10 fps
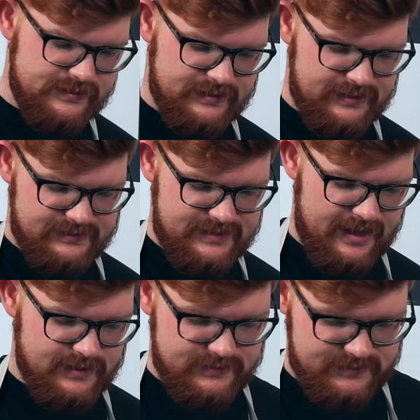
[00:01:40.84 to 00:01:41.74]
and
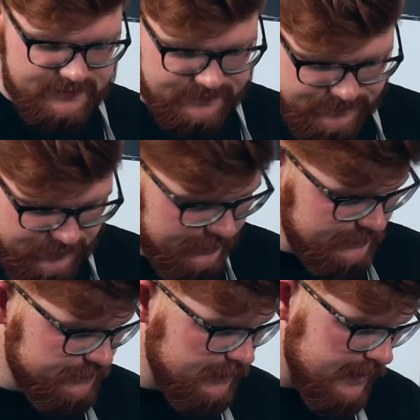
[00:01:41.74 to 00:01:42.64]
intense, nice
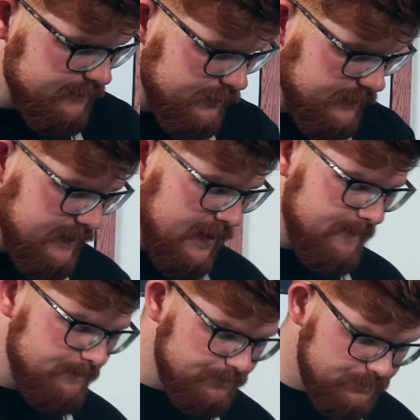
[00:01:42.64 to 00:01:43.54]
flavour in
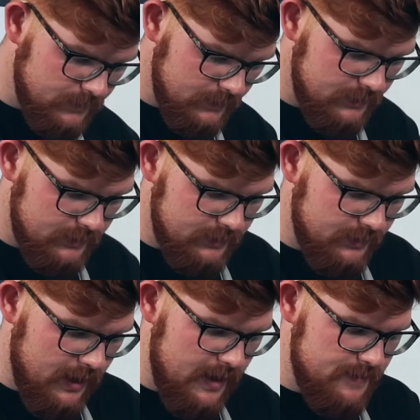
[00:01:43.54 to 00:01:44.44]
there.
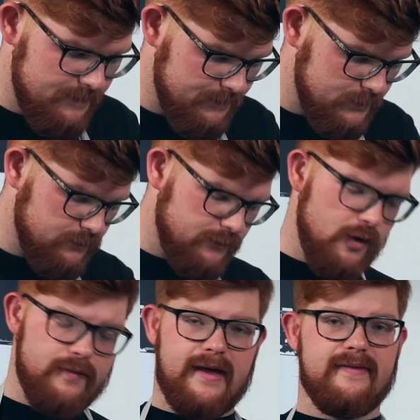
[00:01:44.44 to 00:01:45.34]
Okay, so we've
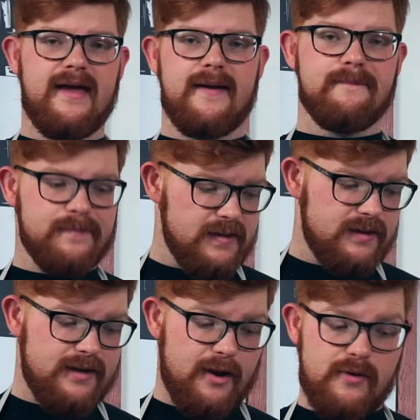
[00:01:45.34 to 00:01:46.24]
got that there.
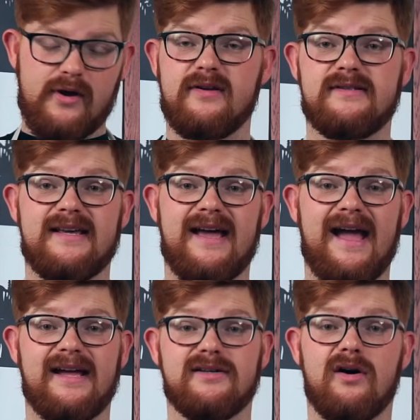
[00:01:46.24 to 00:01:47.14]
Now we're going to
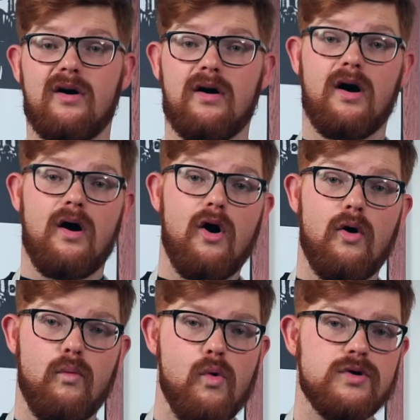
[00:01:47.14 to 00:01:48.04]
add our hot
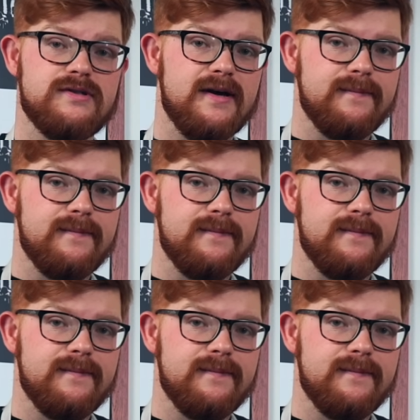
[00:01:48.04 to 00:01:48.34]
water.